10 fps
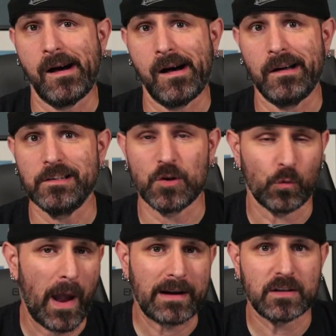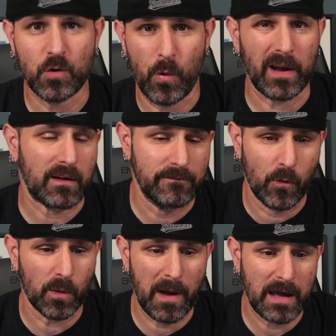direct, quick
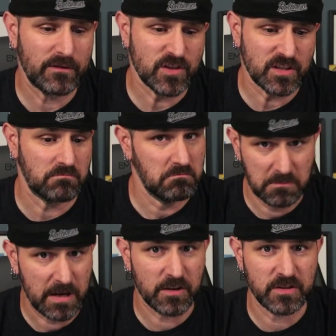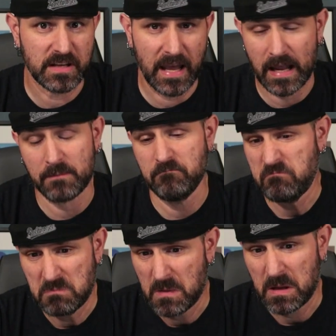format of just, here's the game,
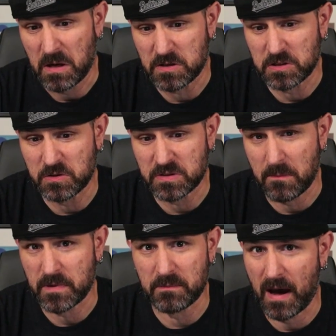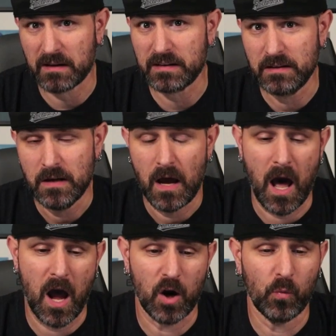here's a little something about it.
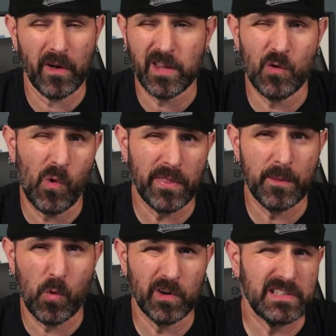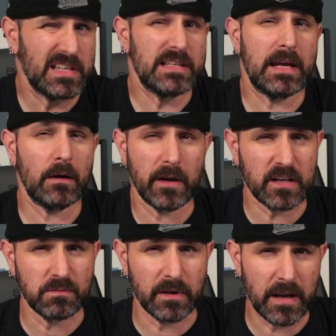Or whether you want the more detailed
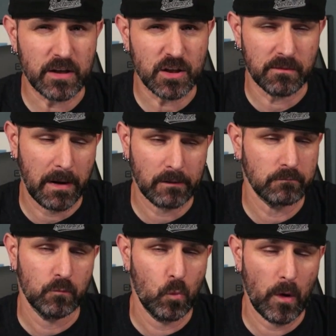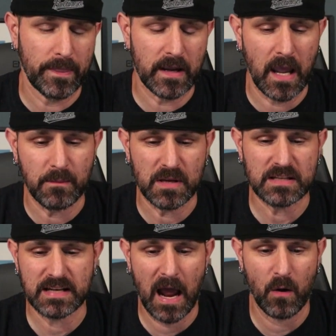explanation about what the game is
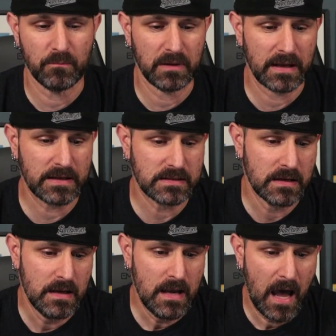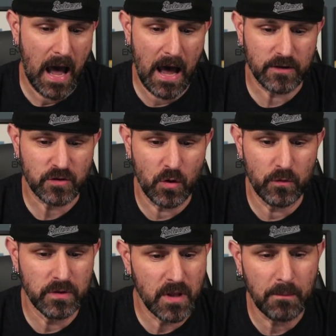and how it plays. So
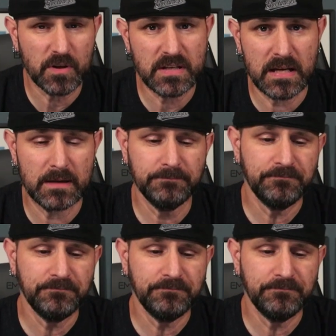number 10